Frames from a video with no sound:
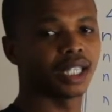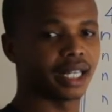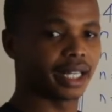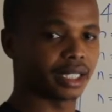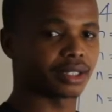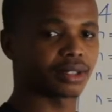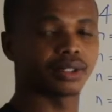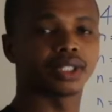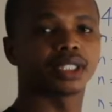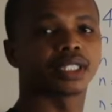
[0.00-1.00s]

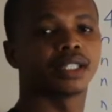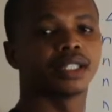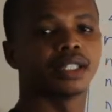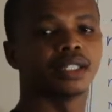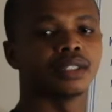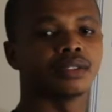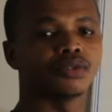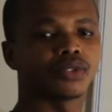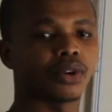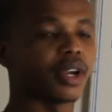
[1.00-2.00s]
electrons.
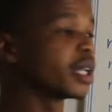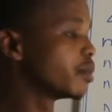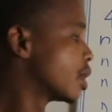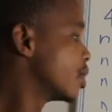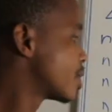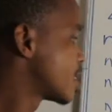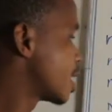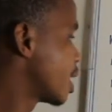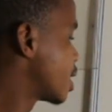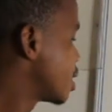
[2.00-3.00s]
So, and we also
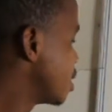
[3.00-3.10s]
said